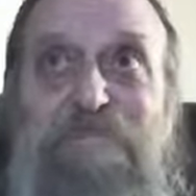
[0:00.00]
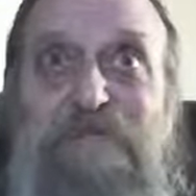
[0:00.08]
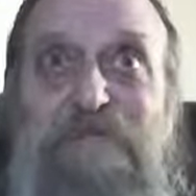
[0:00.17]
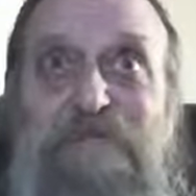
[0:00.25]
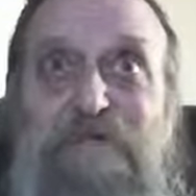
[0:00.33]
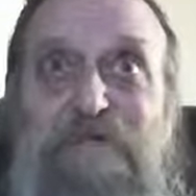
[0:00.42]

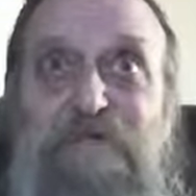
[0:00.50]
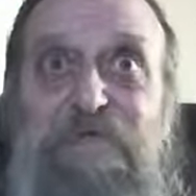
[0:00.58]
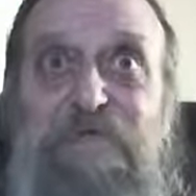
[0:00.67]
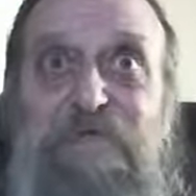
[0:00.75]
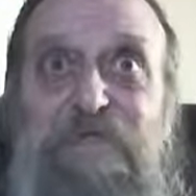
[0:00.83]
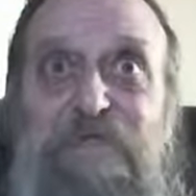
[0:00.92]
you
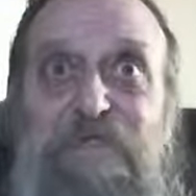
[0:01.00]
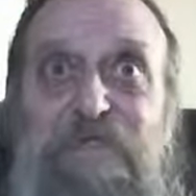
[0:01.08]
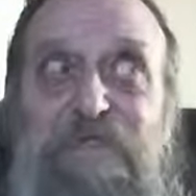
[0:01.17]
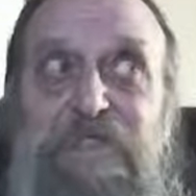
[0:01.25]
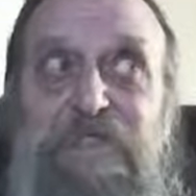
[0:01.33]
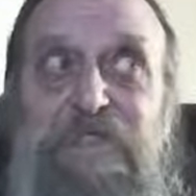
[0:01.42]
know, the
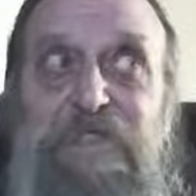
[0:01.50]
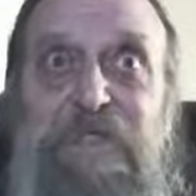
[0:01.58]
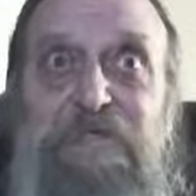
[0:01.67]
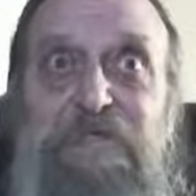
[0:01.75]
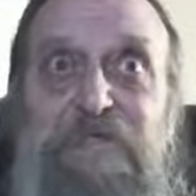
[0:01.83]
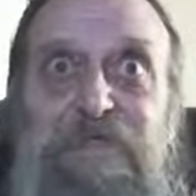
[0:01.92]
veggies
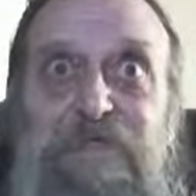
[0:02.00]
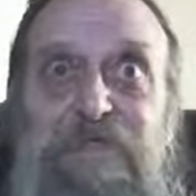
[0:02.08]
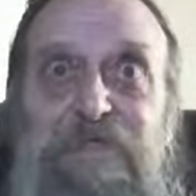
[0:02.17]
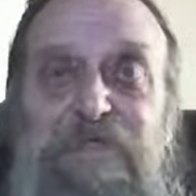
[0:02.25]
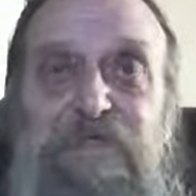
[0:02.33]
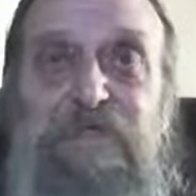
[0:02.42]
and
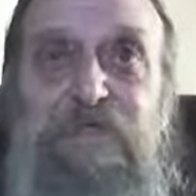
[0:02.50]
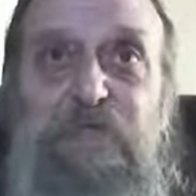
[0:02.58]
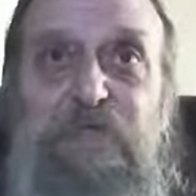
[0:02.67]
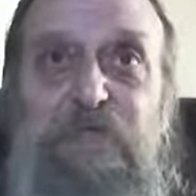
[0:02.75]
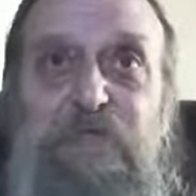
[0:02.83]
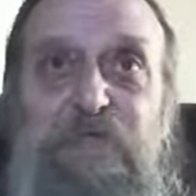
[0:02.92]
everything
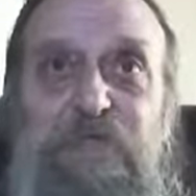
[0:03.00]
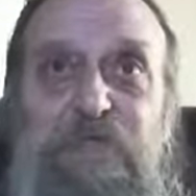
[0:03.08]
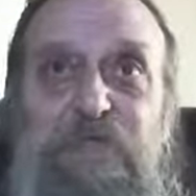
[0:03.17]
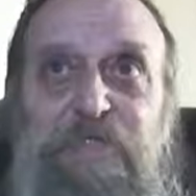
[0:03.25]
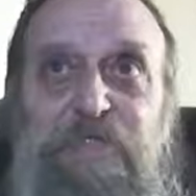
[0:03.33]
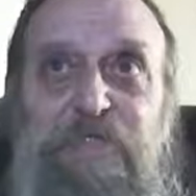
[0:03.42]
too, because
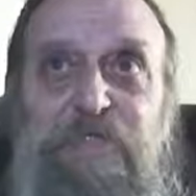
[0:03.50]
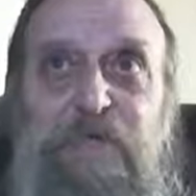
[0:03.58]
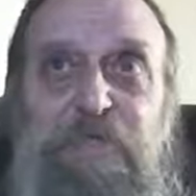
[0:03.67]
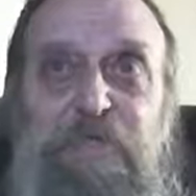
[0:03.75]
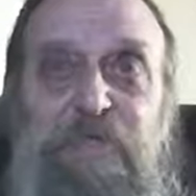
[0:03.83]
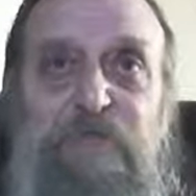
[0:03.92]
it's
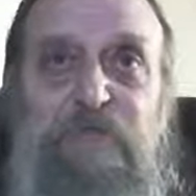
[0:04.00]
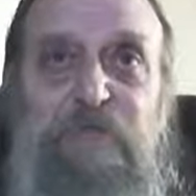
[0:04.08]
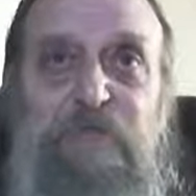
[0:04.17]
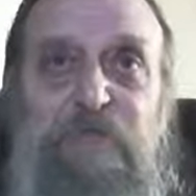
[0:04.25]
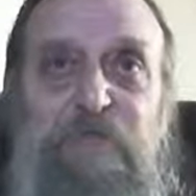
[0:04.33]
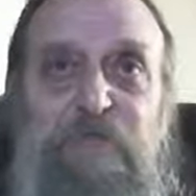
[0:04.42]
got more
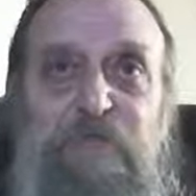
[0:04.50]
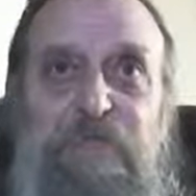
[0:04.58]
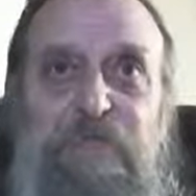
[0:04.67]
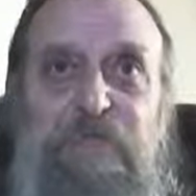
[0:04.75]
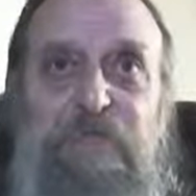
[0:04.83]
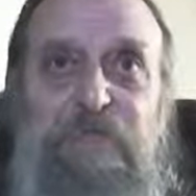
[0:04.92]

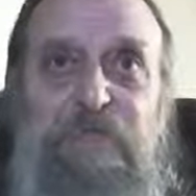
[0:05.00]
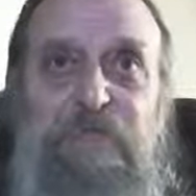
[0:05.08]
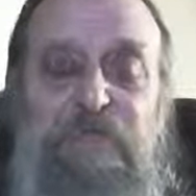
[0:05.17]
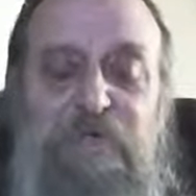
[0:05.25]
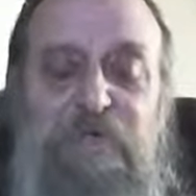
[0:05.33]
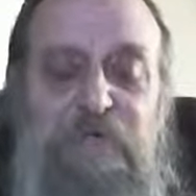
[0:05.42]
scriptures and
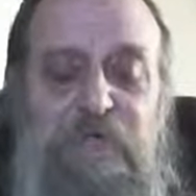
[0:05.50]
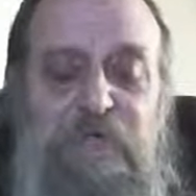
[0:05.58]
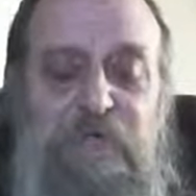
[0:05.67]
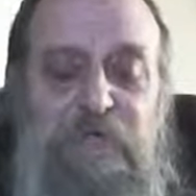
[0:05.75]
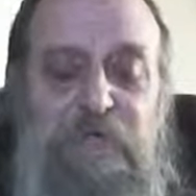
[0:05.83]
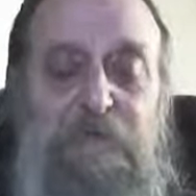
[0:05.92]
all that.